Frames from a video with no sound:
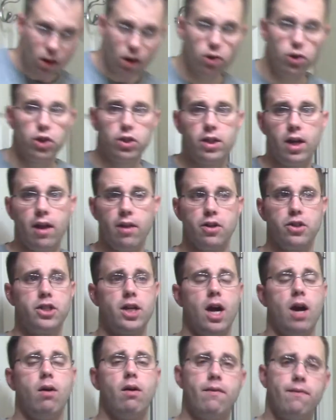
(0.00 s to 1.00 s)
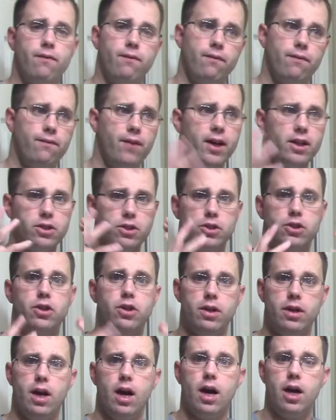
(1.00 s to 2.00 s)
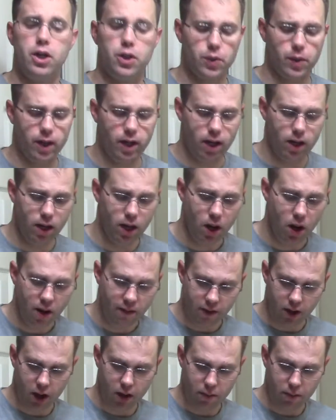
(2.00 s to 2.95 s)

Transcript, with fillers: Just out of the shower, face is good and hydrated. Got